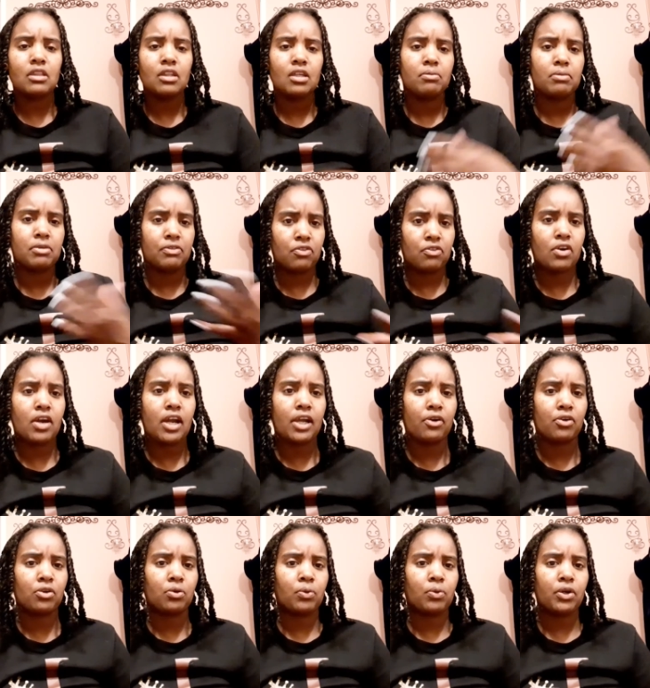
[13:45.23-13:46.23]
before I go
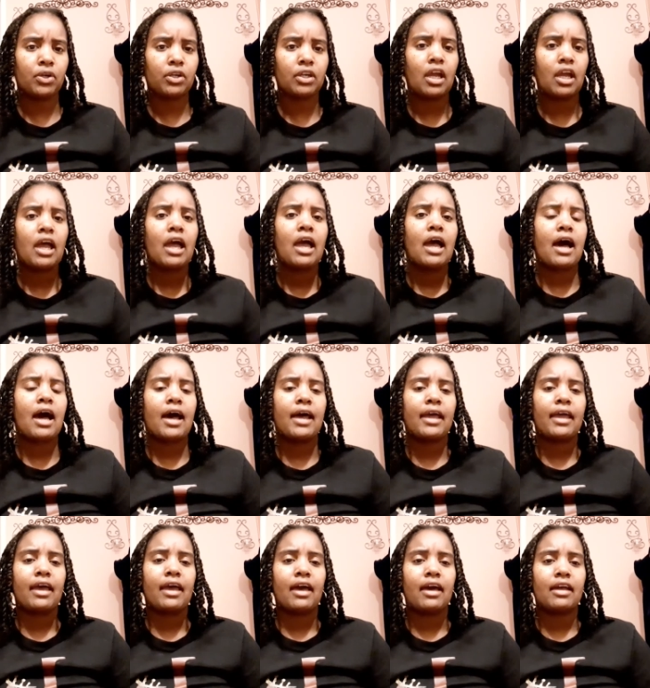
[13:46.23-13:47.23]
to work, I
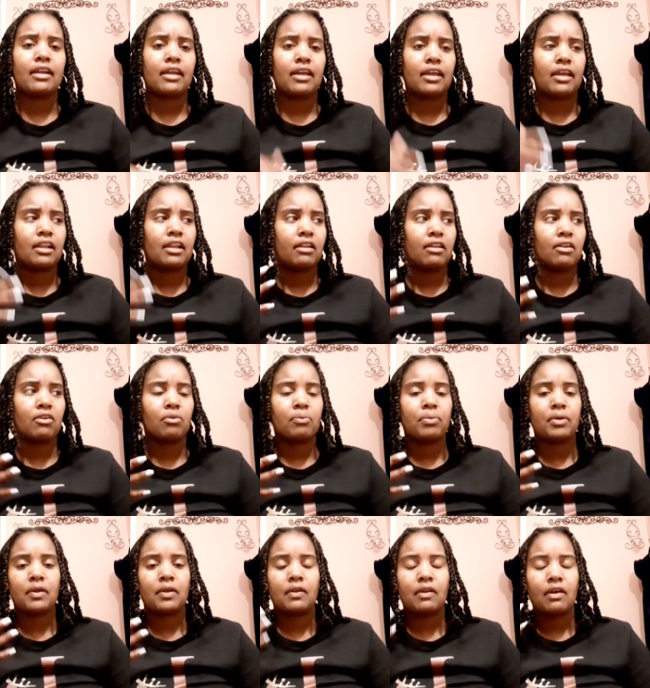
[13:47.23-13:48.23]
add a little
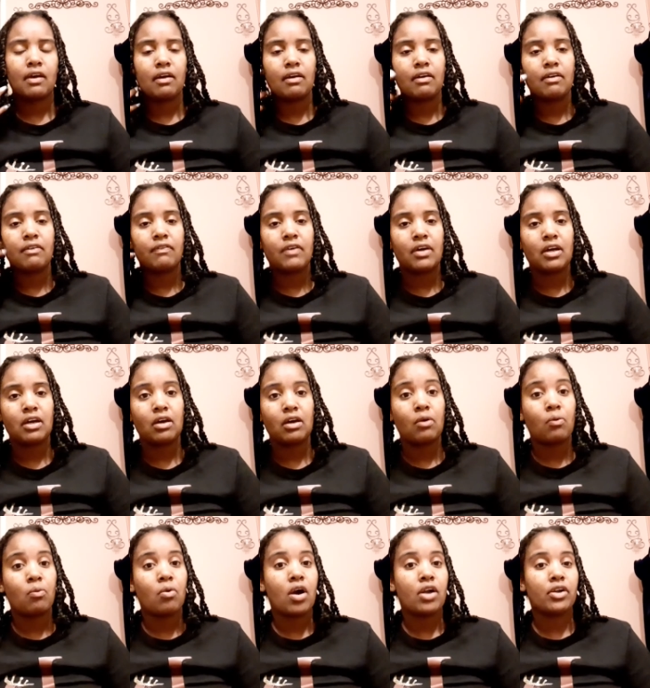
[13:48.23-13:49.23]
bit of
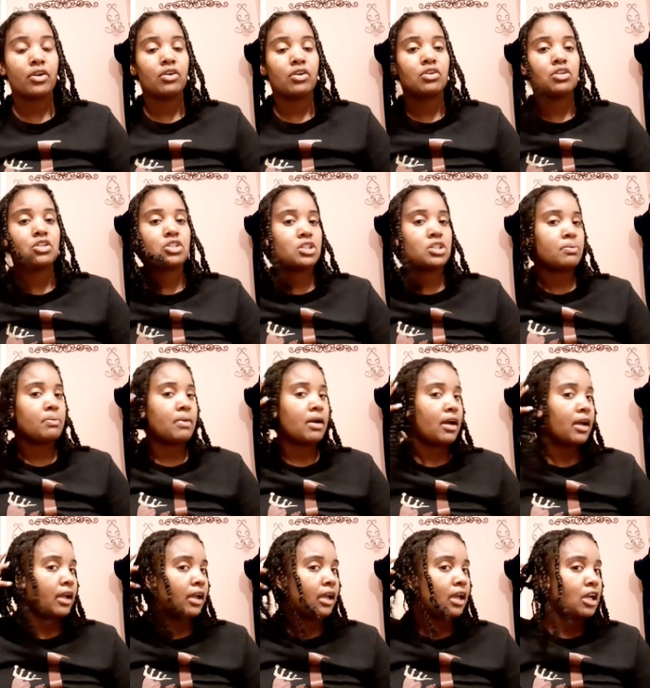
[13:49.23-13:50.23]
water to
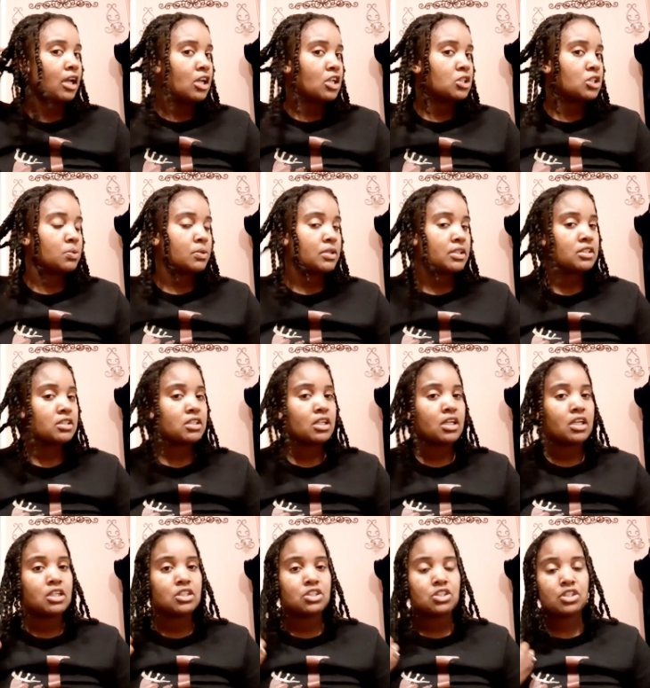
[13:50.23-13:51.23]
my twist,
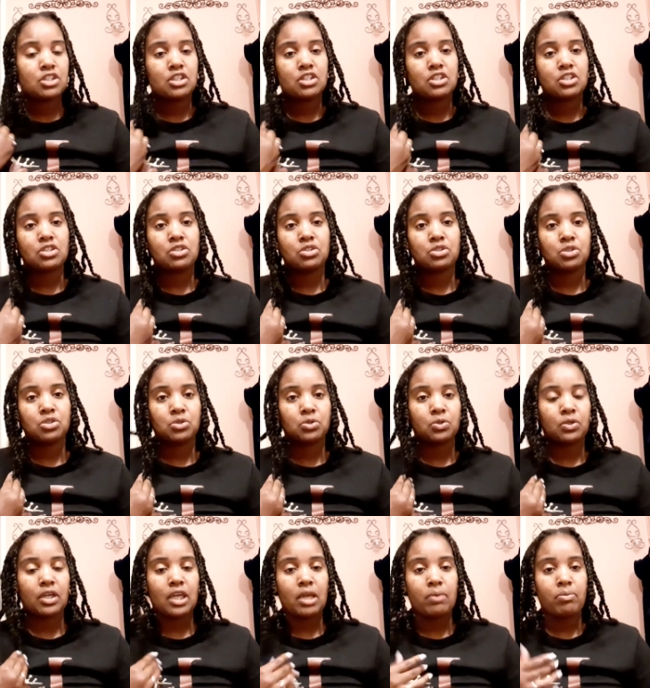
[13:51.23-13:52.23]
just to
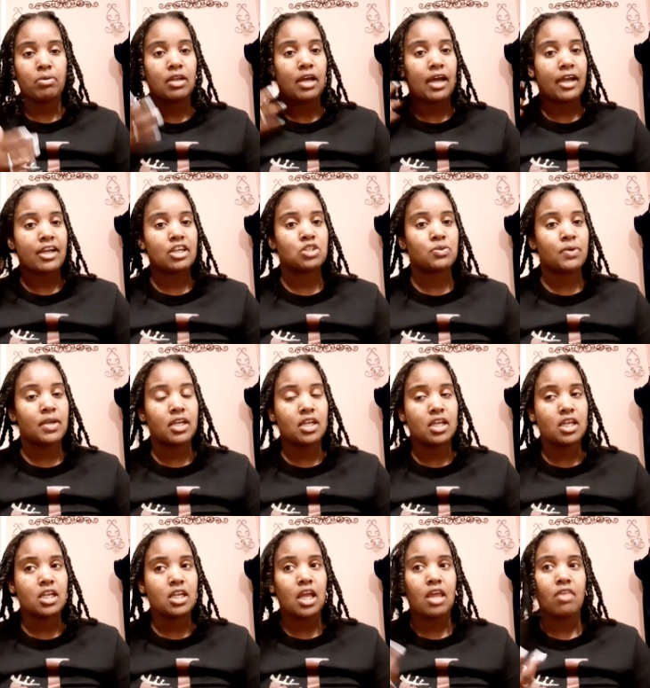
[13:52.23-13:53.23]
keep it
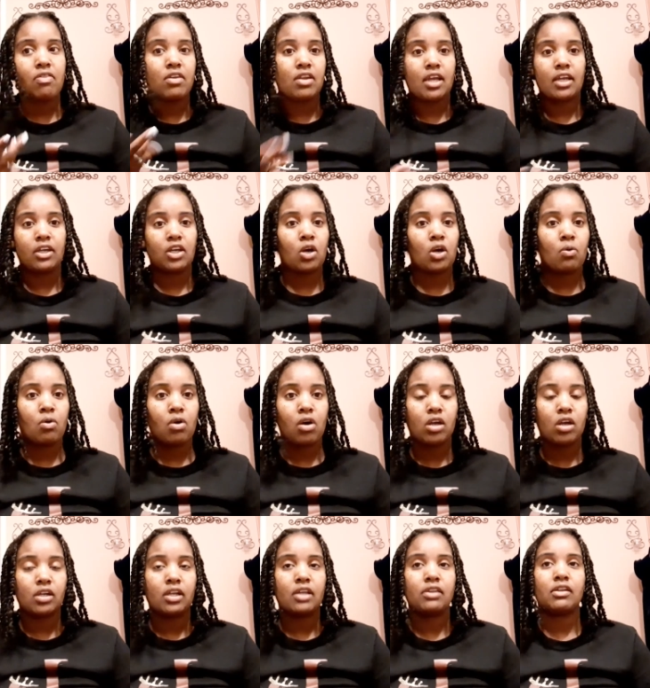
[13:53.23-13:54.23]
hydrated, and then I go
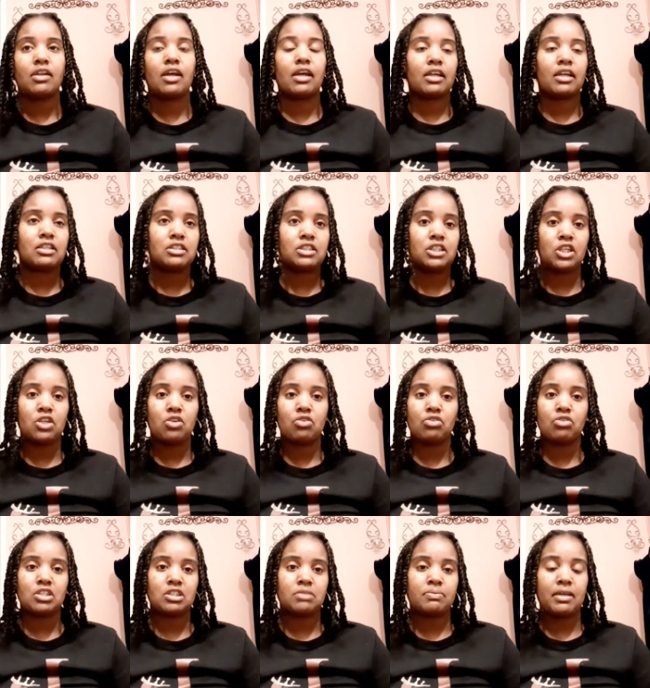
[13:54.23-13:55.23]
on and then I continue
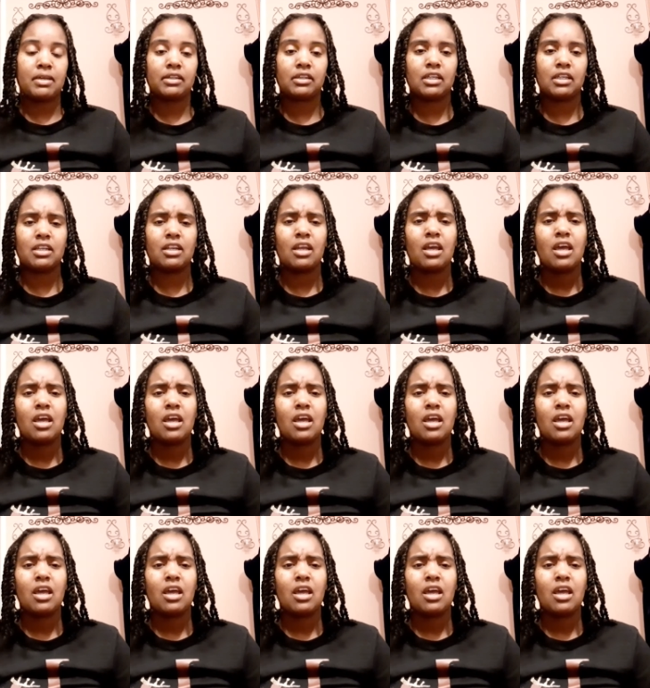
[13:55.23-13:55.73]
this method.